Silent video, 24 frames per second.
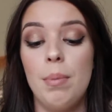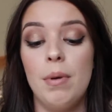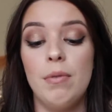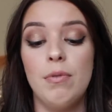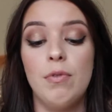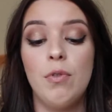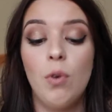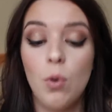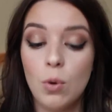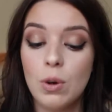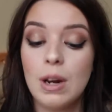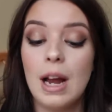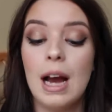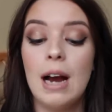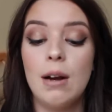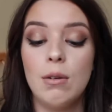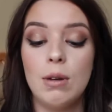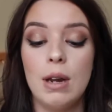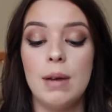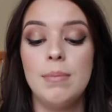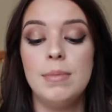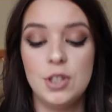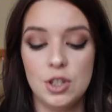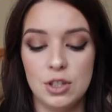But for now,
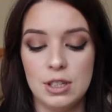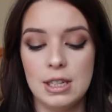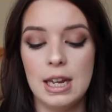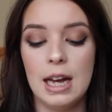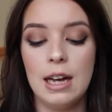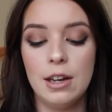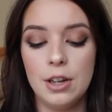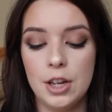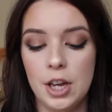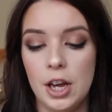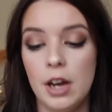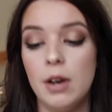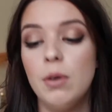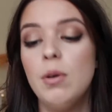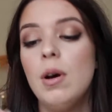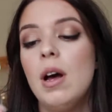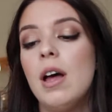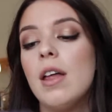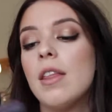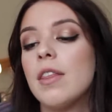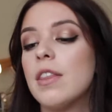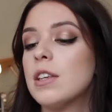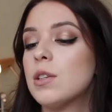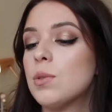let me just tell you,
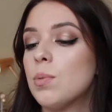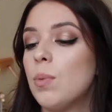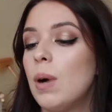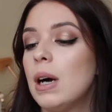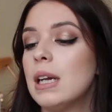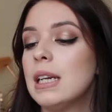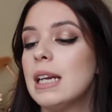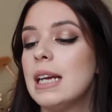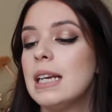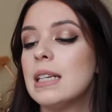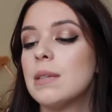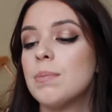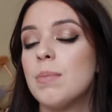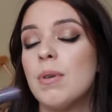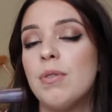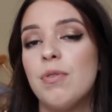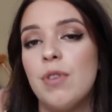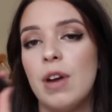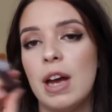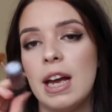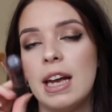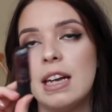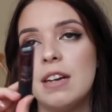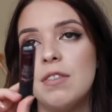this one is my
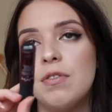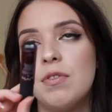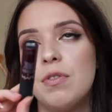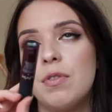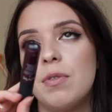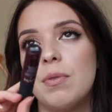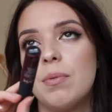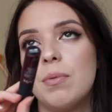fave.